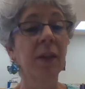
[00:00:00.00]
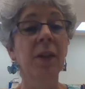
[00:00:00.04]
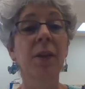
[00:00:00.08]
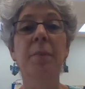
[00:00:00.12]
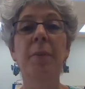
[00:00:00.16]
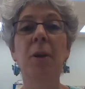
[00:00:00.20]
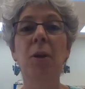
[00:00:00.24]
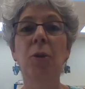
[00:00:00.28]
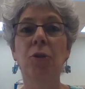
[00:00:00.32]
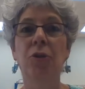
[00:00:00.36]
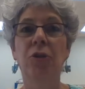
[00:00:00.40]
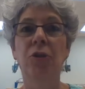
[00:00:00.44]

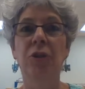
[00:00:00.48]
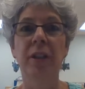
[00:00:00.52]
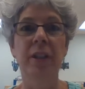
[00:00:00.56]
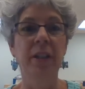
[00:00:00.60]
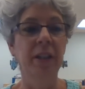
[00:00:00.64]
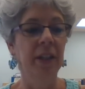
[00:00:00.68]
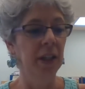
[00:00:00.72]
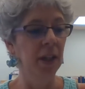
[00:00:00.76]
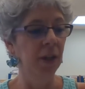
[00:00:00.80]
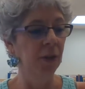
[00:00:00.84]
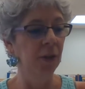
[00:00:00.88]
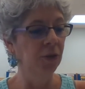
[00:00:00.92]
Commotion
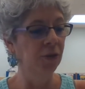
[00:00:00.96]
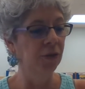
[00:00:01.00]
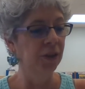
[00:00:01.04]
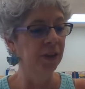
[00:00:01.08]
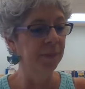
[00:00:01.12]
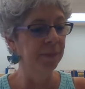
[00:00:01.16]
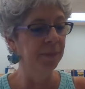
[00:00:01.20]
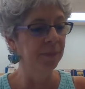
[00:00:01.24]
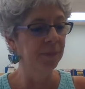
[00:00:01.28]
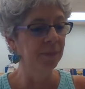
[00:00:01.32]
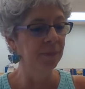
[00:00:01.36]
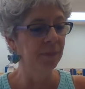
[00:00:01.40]
in the
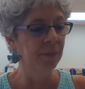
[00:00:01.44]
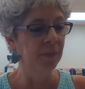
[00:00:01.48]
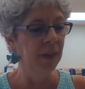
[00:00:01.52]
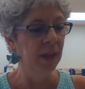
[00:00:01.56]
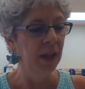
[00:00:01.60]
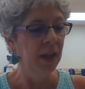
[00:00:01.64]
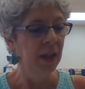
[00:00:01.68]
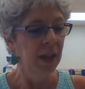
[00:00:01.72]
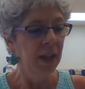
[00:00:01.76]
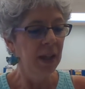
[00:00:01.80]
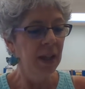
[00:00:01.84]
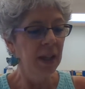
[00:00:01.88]
ocean.
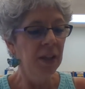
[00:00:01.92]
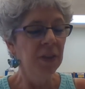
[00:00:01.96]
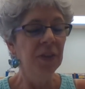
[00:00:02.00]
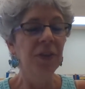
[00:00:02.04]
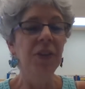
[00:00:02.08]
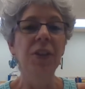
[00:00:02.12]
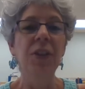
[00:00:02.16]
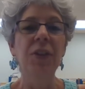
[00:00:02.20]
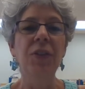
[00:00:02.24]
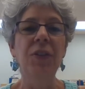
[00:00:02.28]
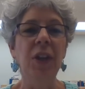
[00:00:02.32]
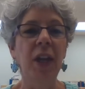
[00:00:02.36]

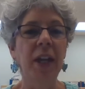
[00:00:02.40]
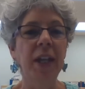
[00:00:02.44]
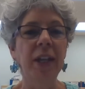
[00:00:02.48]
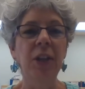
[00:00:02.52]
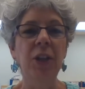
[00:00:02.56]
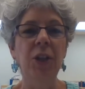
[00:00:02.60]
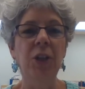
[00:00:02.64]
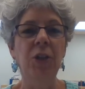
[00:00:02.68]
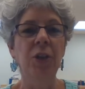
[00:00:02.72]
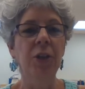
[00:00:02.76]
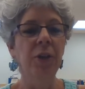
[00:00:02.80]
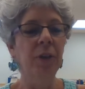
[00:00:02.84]
There's a
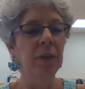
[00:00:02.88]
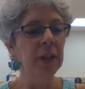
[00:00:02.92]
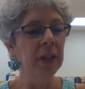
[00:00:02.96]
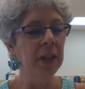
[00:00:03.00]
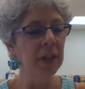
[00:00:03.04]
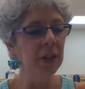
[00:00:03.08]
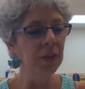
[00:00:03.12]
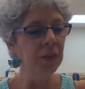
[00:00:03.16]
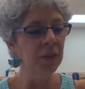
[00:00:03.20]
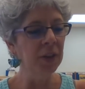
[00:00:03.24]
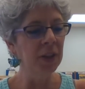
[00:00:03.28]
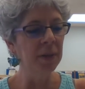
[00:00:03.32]

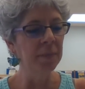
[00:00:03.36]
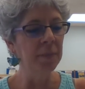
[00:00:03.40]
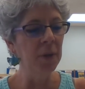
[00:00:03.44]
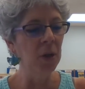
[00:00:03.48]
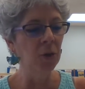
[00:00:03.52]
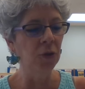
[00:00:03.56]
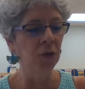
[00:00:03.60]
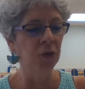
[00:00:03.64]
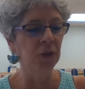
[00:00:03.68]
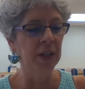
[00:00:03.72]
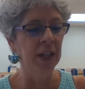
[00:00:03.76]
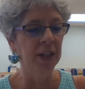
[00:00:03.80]
curious
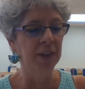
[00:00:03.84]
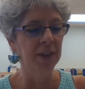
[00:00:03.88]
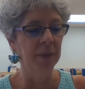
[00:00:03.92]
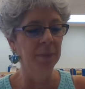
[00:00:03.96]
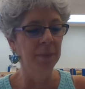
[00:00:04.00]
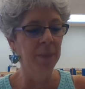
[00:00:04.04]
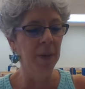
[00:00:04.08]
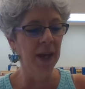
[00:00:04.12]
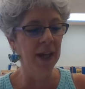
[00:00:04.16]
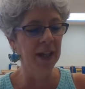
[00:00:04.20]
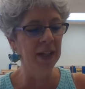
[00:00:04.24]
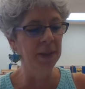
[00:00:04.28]
commotion at the
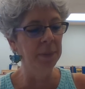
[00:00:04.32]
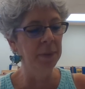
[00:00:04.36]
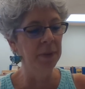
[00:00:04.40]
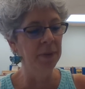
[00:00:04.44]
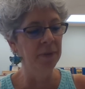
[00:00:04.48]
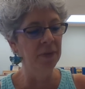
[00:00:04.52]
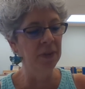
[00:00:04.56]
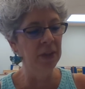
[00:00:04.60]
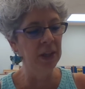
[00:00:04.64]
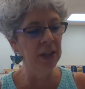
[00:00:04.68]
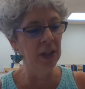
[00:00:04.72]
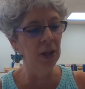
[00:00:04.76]
bottom
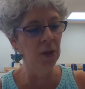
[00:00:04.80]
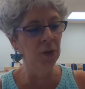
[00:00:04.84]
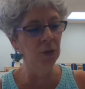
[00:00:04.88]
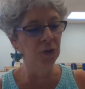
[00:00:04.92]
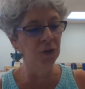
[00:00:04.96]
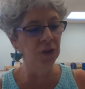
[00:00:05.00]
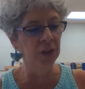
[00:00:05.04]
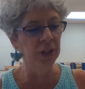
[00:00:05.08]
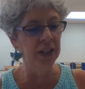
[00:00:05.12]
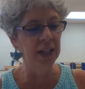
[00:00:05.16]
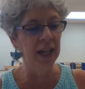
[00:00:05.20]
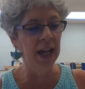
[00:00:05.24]
of the
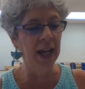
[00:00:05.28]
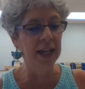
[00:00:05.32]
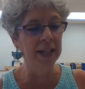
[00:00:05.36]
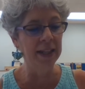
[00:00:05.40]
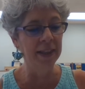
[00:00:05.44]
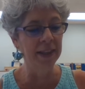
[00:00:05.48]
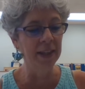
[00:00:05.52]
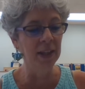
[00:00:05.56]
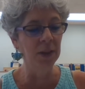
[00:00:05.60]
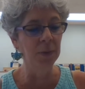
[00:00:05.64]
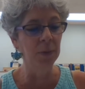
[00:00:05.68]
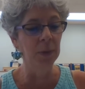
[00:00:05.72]
ocean. I
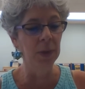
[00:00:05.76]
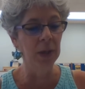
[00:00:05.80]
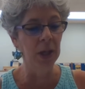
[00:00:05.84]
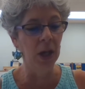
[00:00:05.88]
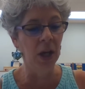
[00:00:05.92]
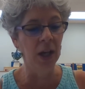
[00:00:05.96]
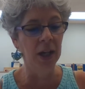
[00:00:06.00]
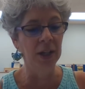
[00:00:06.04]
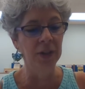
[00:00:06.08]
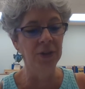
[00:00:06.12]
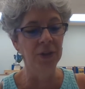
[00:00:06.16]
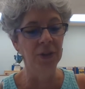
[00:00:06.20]
think we
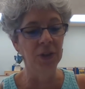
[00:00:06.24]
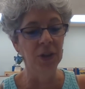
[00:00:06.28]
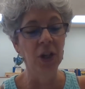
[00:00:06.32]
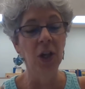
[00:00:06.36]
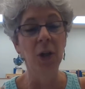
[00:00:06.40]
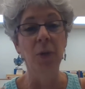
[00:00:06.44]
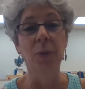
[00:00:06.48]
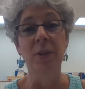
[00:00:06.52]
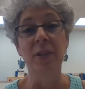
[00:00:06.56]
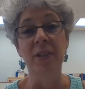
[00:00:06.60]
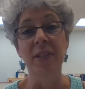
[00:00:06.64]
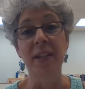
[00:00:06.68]
ought to
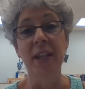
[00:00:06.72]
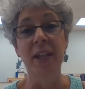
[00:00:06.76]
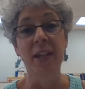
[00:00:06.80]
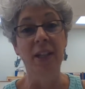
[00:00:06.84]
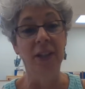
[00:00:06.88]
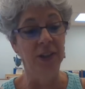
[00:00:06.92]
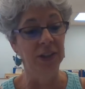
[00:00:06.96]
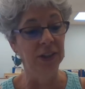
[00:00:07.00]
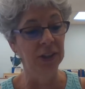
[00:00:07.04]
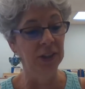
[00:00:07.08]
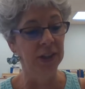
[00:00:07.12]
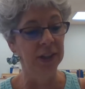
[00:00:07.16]
go and
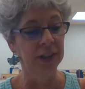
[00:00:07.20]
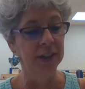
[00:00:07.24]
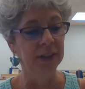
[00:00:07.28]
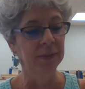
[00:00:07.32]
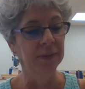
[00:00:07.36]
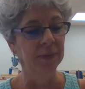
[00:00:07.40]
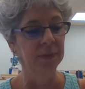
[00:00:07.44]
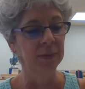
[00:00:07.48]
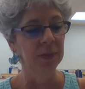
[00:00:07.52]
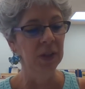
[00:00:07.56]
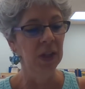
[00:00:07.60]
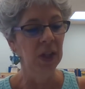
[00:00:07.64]
take a look.
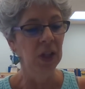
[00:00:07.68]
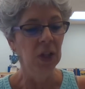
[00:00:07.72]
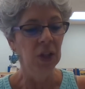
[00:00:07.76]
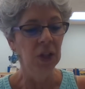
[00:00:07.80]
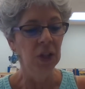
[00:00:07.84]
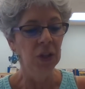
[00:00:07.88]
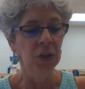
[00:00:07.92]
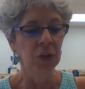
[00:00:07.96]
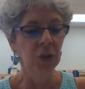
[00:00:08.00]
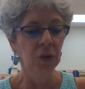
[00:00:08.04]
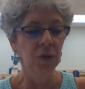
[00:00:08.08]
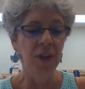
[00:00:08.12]

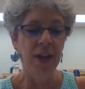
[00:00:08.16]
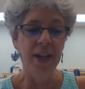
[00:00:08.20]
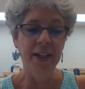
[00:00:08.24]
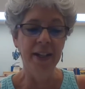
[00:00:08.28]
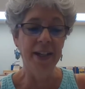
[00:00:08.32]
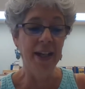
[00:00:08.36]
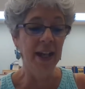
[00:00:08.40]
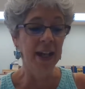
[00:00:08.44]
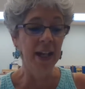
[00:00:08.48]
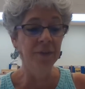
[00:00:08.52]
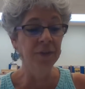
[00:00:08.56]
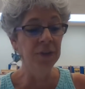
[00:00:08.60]
You'll
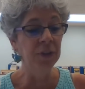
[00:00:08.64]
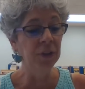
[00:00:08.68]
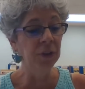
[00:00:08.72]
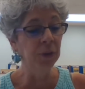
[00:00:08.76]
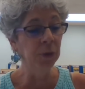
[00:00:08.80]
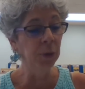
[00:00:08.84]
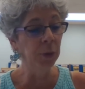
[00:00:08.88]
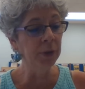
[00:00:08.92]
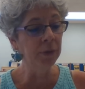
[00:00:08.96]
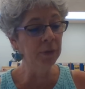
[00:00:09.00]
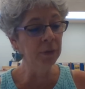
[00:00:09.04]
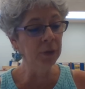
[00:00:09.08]
find every
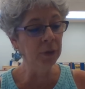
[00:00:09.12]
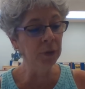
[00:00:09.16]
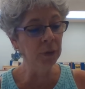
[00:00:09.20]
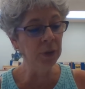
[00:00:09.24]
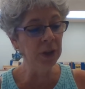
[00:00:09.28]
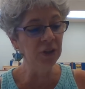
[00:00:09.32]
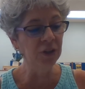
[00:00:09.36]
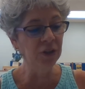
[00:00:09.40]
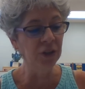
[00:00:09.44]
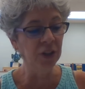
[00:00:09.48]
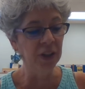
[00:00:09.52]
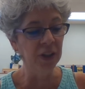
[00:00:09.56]
sort of
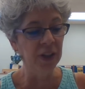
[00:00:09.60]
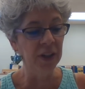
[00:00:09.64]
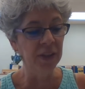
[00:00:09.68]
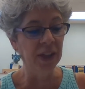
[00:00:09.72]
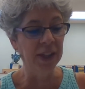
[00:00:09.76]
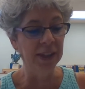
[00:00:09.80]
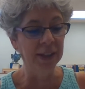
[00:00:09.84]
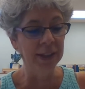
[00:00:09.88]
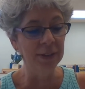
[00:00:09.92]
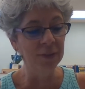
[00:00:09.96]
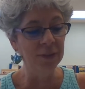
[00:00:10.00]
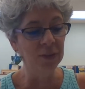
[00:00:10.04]
creature
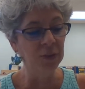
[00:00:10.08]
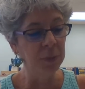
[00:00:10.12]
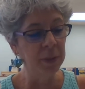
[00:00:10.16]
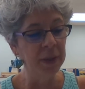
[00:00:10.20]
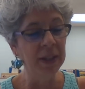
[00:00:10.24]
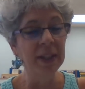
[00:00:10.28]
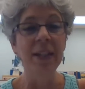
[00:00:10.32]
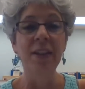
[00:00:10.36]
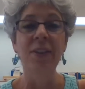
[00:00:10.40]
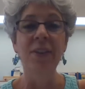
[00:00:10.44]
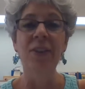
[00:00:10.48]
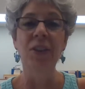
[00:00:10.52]
that lives
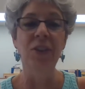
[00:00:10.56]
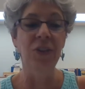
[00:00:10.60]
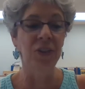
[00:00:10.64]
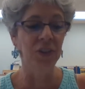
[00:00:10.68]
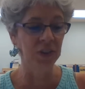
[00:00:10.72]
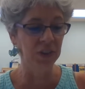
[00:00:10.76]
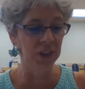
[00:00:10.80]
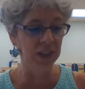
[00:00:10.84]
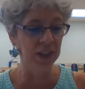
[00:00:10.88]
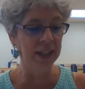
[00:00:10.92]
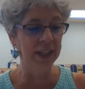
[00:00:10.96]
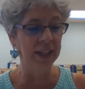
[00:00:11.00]
beneath the
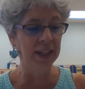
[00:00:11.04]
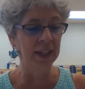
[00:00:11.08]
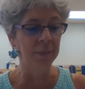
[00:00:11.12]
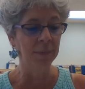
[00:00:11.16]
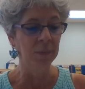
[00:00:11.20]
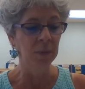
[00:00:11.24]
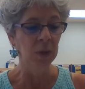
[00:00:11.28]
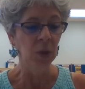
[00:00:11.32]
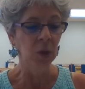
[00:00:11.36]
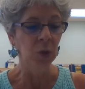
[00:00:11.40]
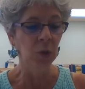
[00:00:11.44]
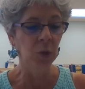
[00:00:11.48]

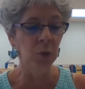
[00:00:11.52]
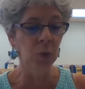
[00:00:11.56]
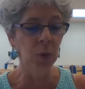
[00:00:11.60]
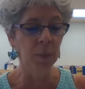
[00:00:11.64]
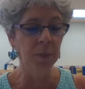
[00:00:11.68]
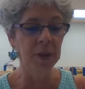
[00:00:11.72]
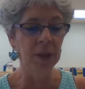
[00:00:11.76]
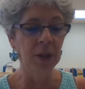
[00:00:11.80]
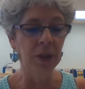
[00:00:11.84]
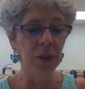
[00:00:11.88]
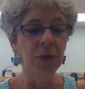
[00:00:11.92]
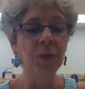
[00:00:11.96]
sea
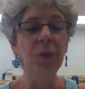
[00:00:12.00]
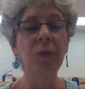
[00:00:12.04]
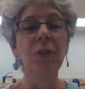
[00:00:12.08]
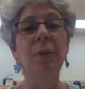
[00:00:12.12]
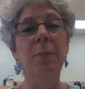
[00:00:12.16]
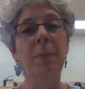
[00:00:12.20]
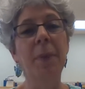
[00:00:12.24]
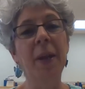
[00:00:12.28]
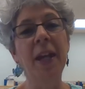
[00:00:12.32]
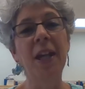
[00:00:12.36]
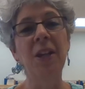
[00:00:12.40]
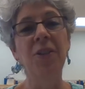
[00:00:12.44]
swimming through
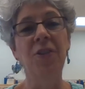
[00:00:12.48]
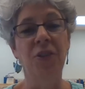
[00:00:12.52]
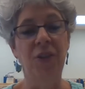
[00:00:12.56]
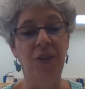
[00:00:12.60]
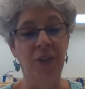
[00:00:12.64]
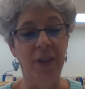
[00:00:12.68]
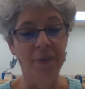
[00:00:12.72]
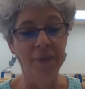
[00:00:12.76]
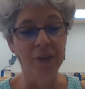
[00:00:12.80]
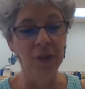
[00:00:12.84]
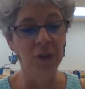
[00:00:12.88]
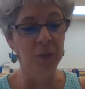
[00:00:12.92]
the
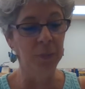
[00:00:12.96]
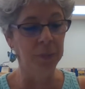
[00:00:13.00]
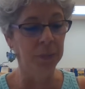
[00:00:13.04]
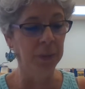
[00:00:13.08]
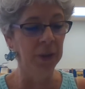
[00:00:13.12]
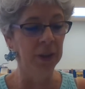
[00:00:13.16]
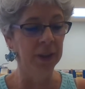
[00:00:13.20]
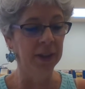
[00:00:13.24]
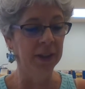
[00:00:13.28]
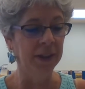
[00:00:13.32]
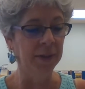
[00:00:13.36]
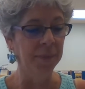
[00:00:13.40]
pages of this
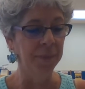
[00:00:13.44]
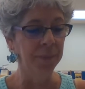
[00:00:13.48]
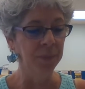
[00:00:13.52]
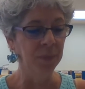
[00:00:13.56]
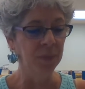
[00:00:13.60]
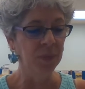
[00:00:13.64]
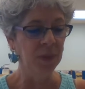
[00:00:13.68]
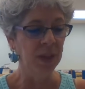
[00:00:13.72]
book.